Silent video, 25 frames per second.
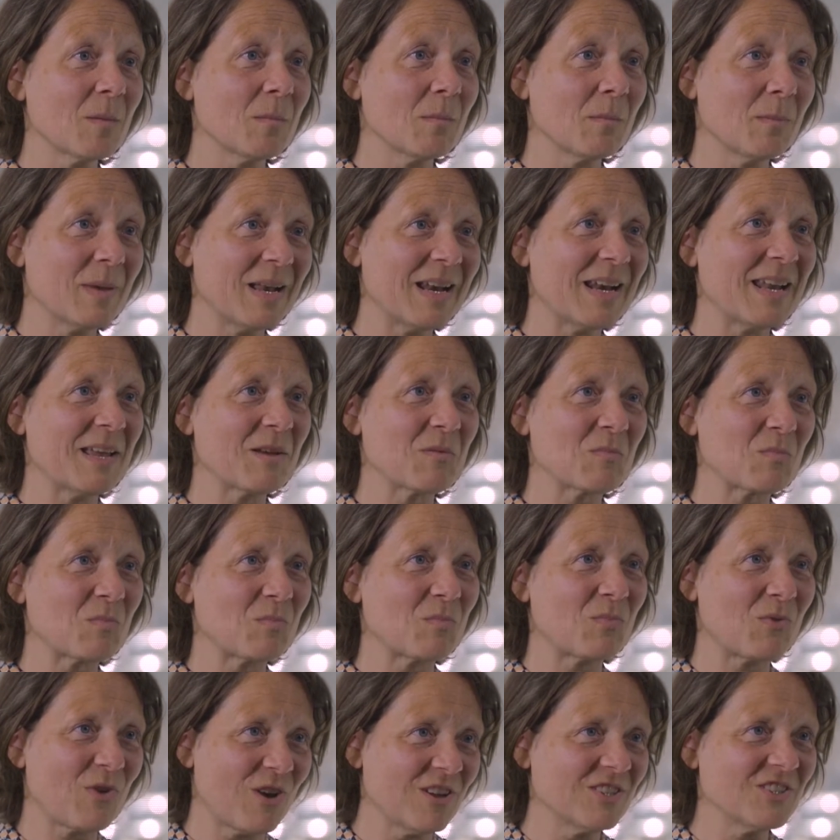building
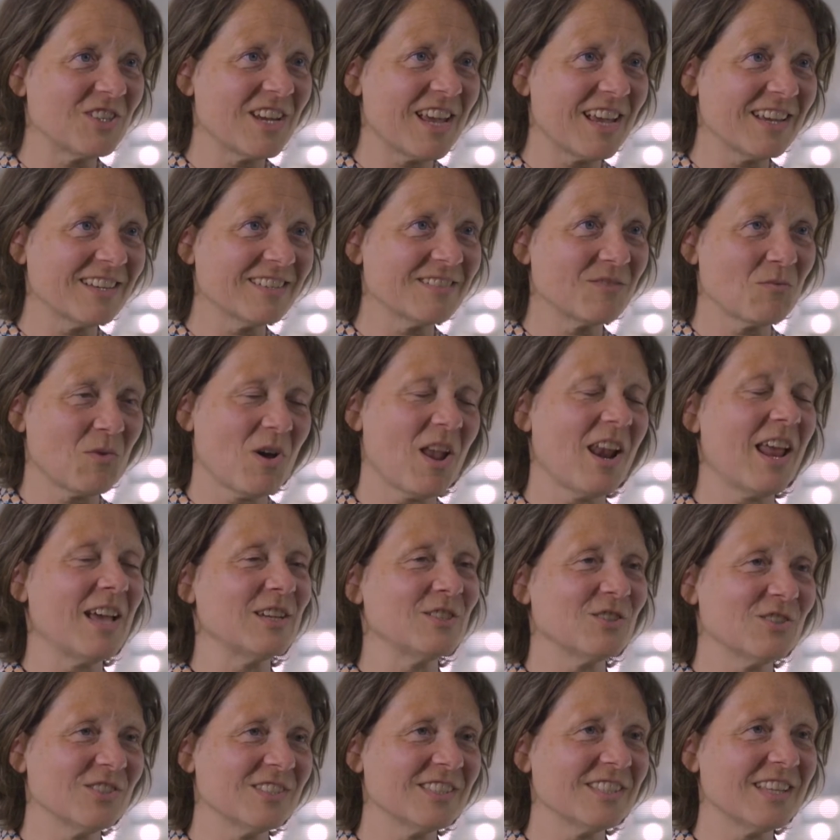project. Well, I
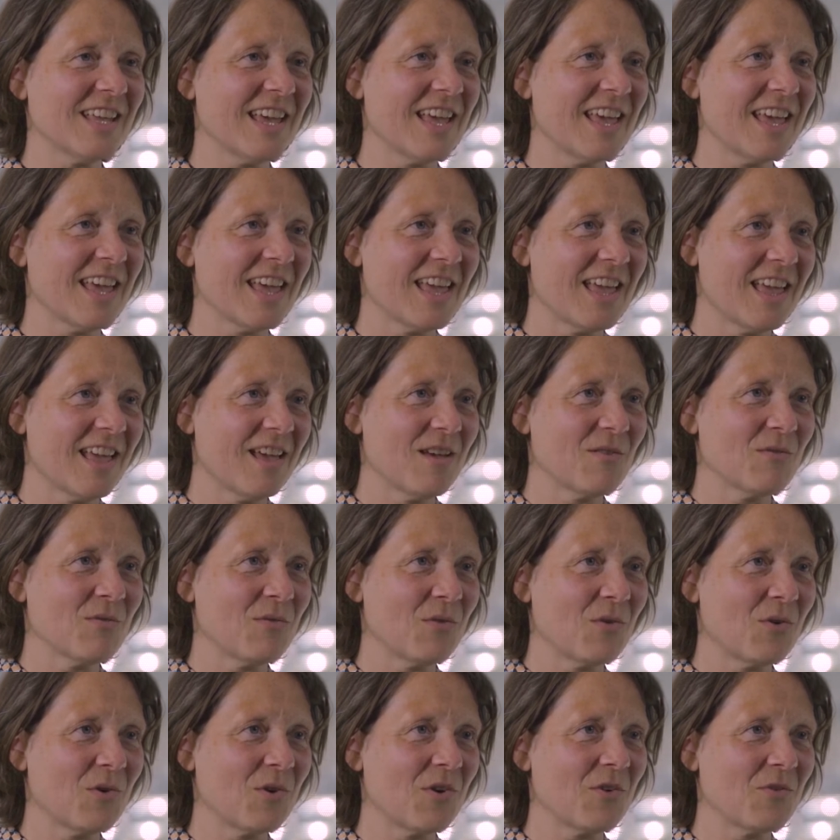should say
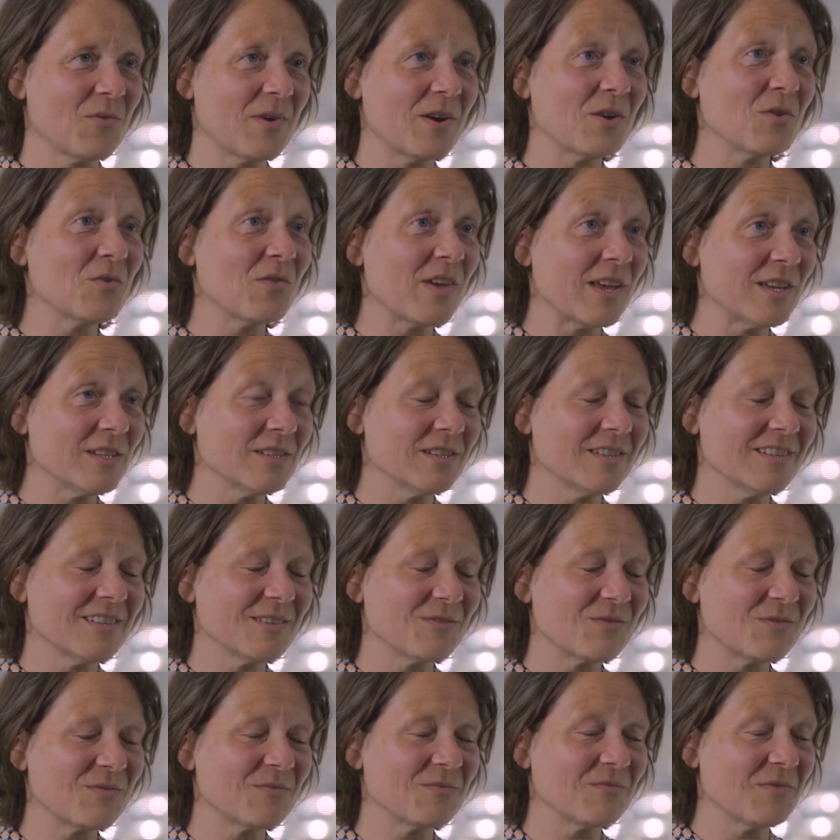for
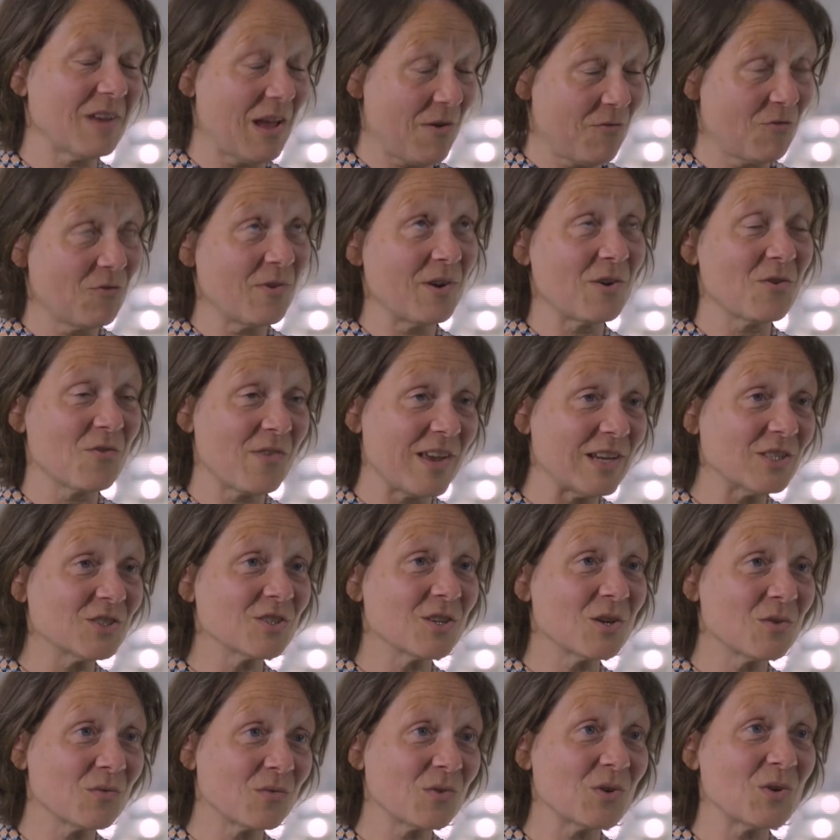
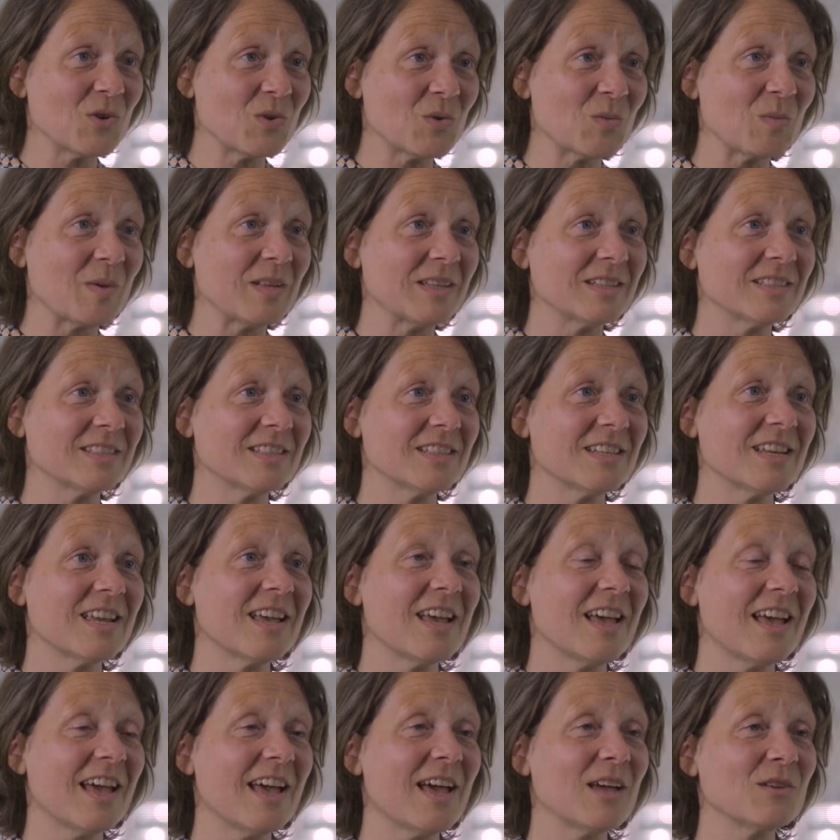renovation and for new build,
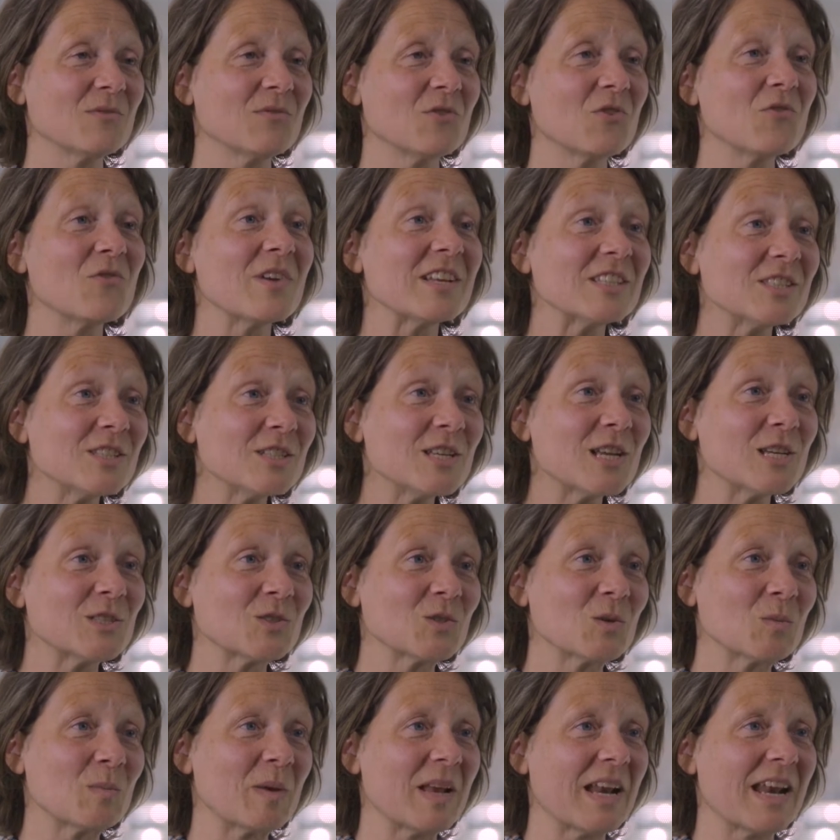and for
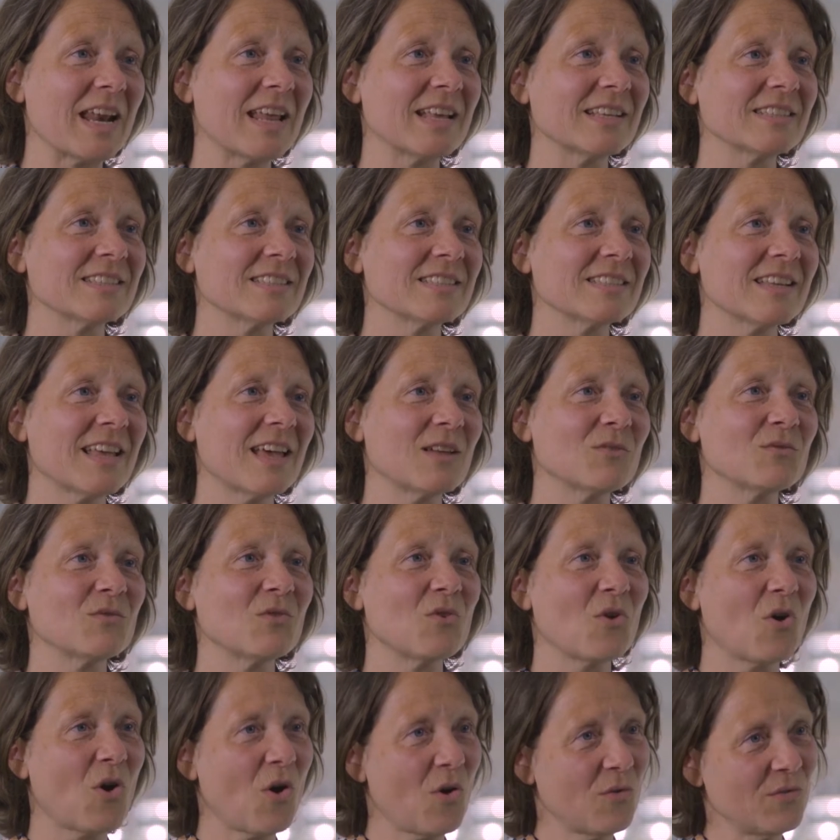residential buildings and
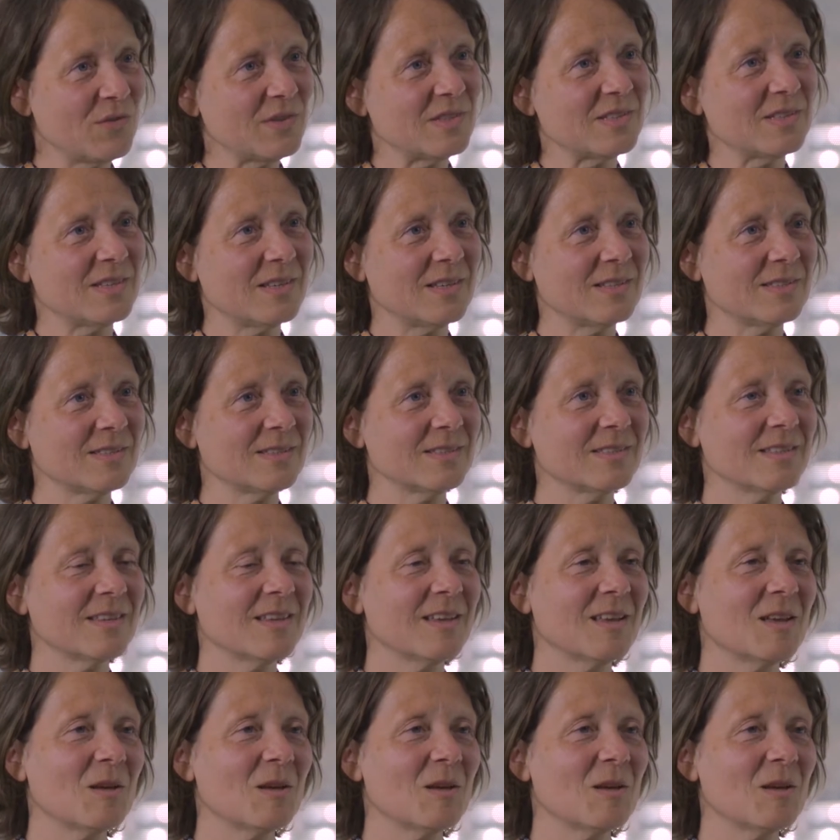for offices.